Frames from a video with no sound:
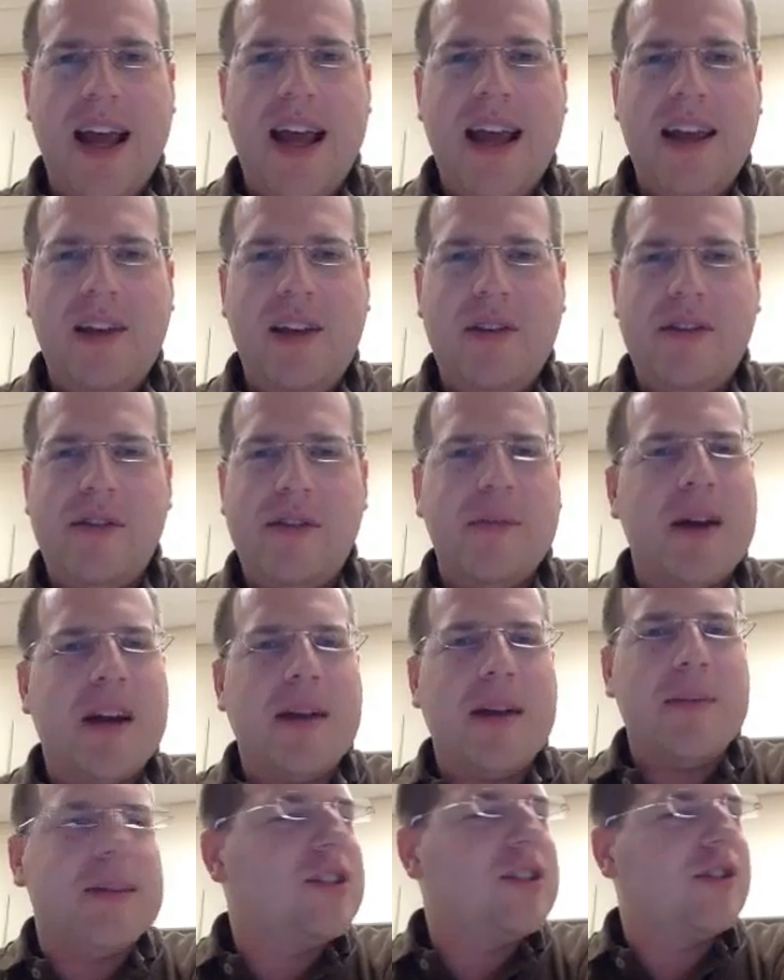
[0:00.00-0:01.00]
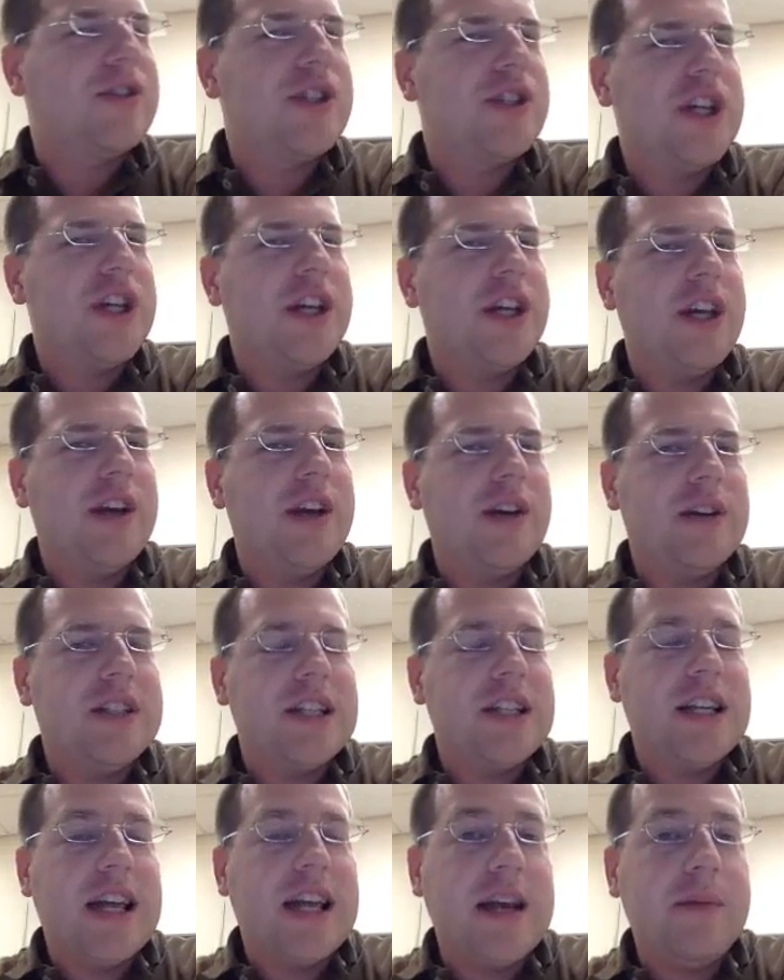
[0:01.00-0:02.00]
Hello everybody, Mr. G here.
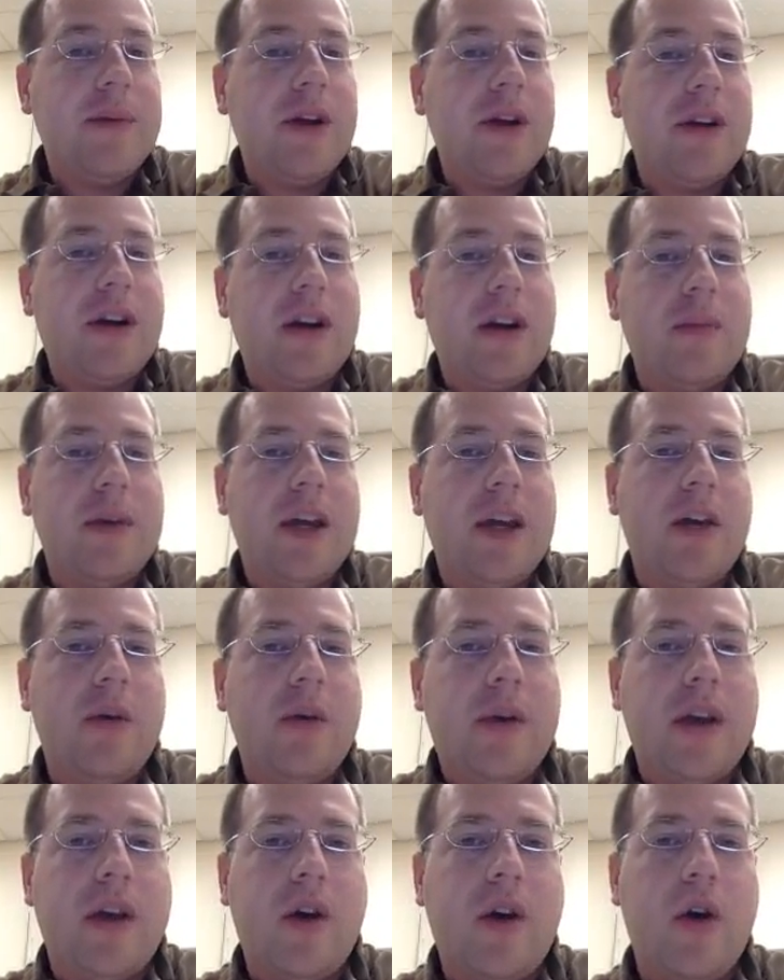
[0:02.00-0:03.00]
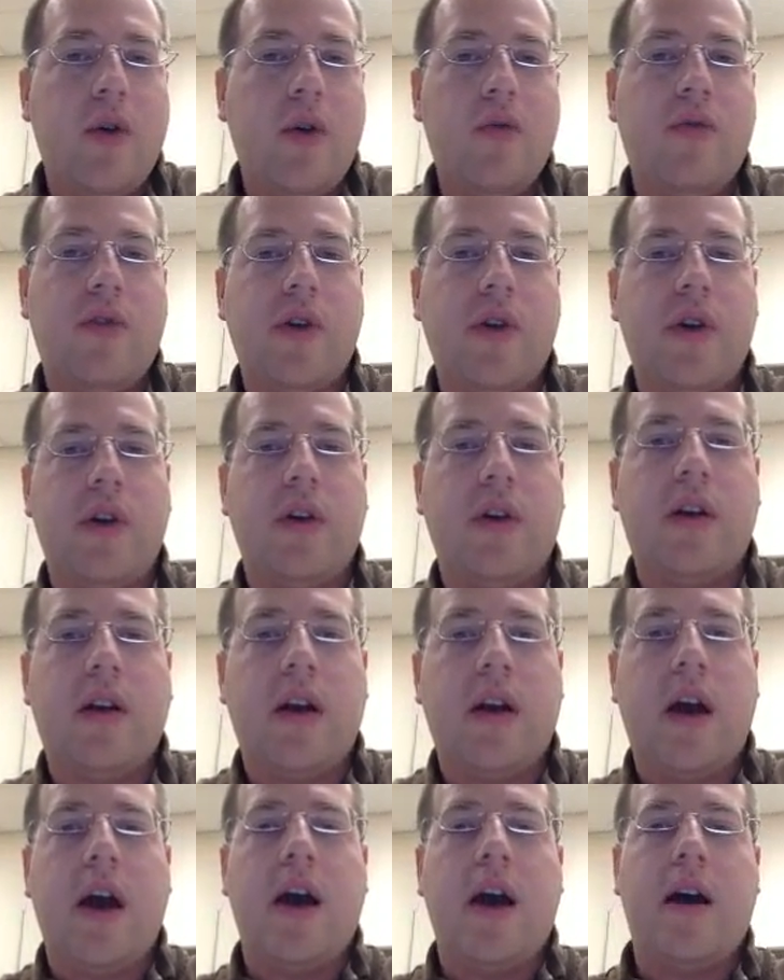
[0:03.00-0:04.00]
Today we are going to be going over
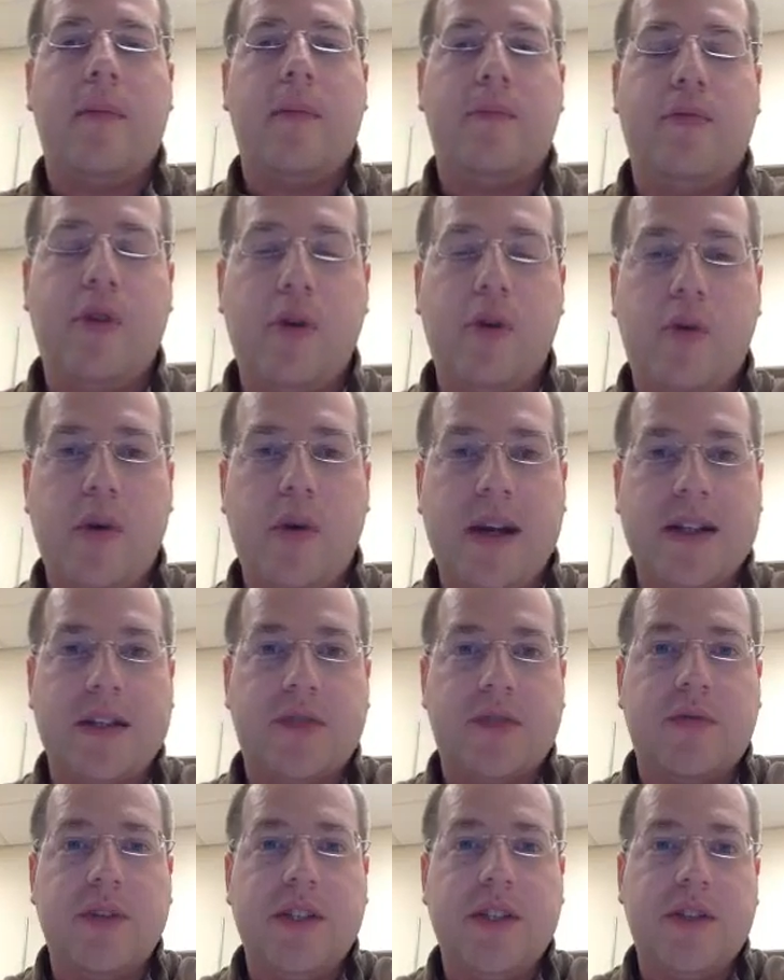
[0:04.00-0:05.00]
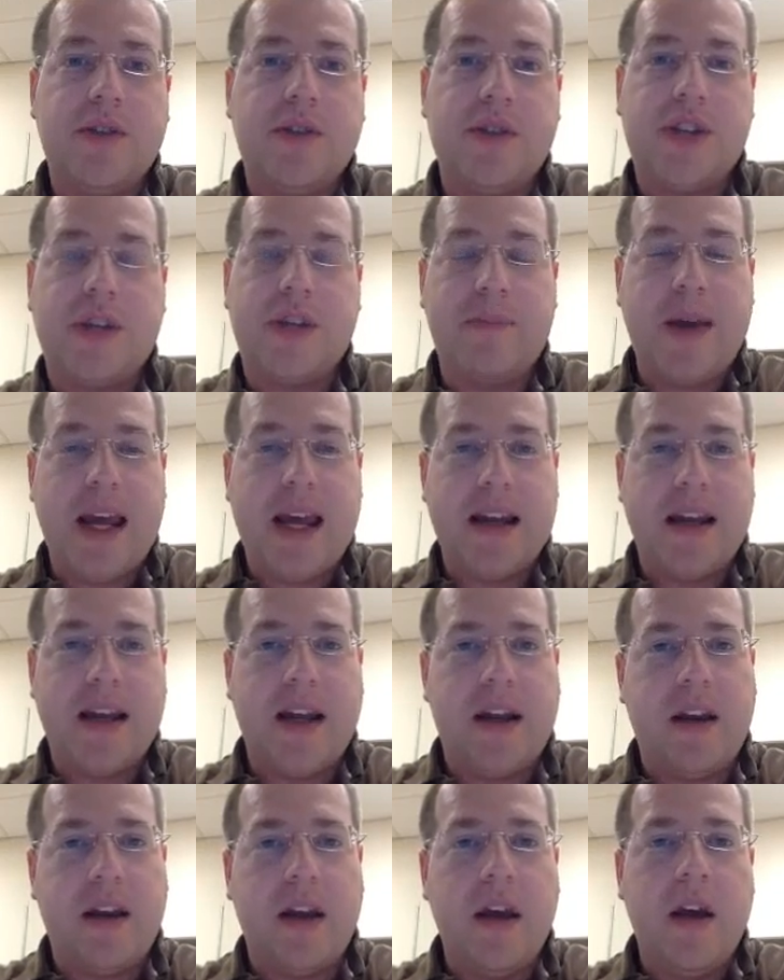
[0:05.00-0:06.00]
Proquest Research
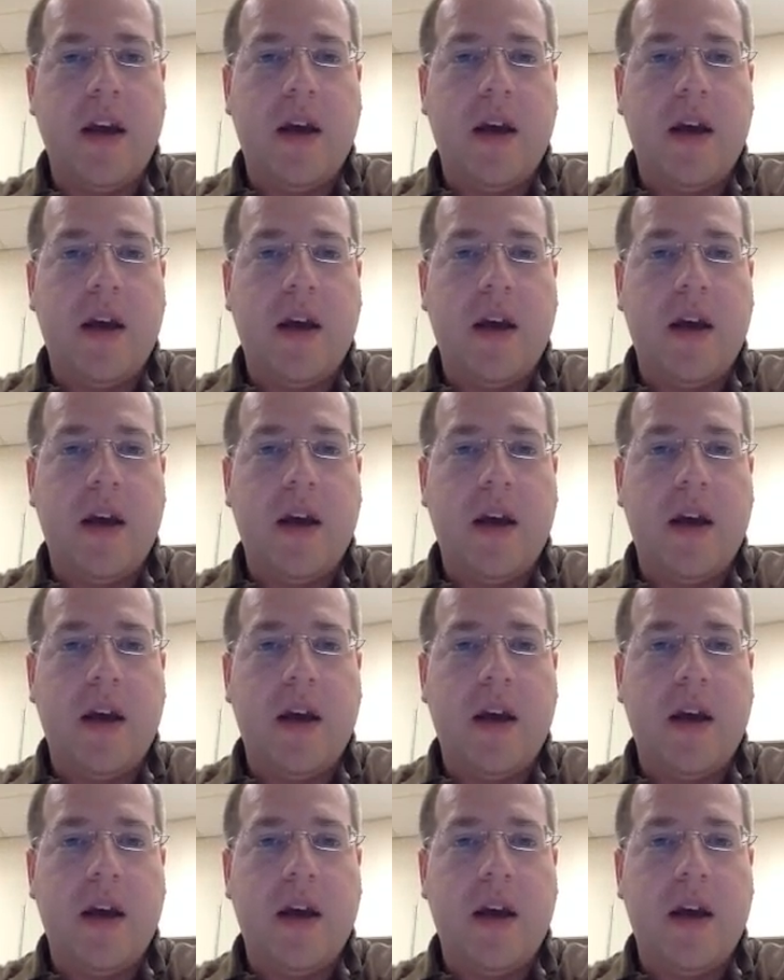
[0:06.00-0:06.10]
Companion,